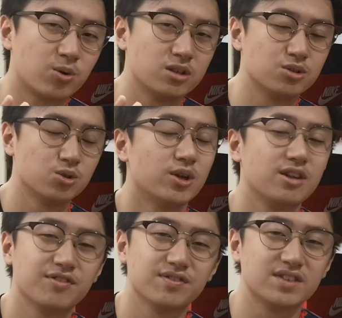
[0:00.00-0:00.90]
forward to
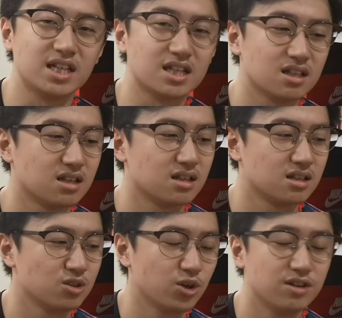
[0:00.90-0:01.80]
2015.
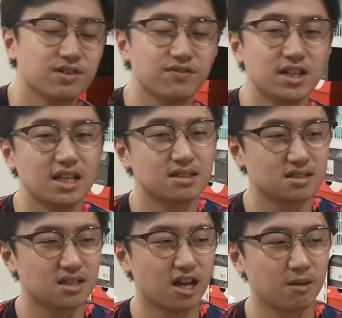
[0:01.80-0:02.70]
2015
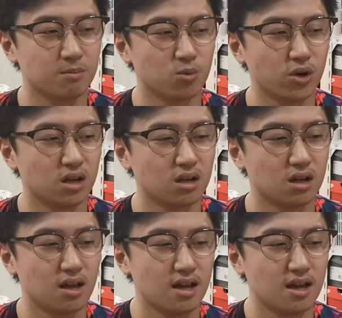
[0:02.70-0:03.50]
is a time when